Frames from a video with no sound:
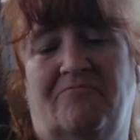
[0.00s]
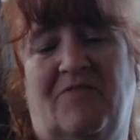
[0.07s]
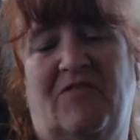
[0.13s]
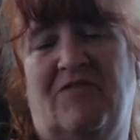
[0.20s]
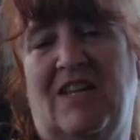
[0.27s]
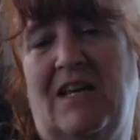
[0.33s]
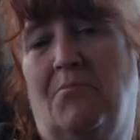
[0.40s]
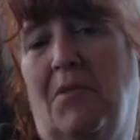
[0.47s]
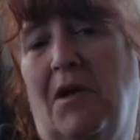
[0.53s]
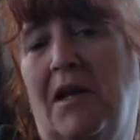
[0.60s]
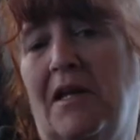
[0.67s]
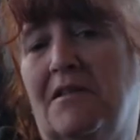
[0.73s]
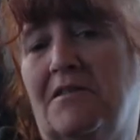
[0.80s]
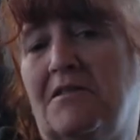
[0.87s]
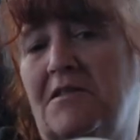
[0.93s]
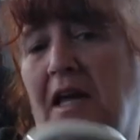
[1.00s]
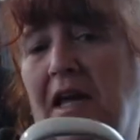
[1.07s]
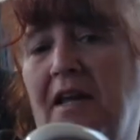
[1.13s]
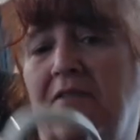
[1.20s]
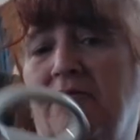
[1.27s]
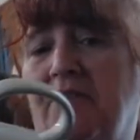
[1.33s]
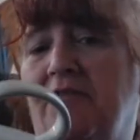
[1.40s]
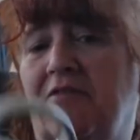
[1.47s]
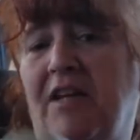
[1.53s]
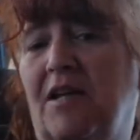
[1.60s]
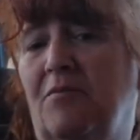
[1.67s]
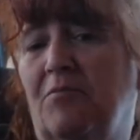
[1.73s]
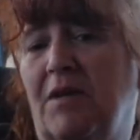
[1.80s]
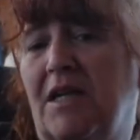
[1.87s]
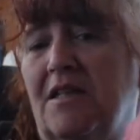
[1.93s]
fifteen minutes, ten,
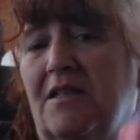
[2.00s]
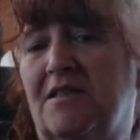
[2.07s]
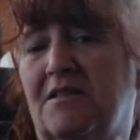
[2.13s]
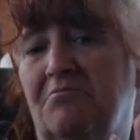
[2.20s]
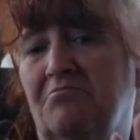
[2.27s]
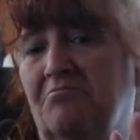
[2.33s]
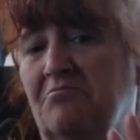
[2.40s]
fifteen minutes.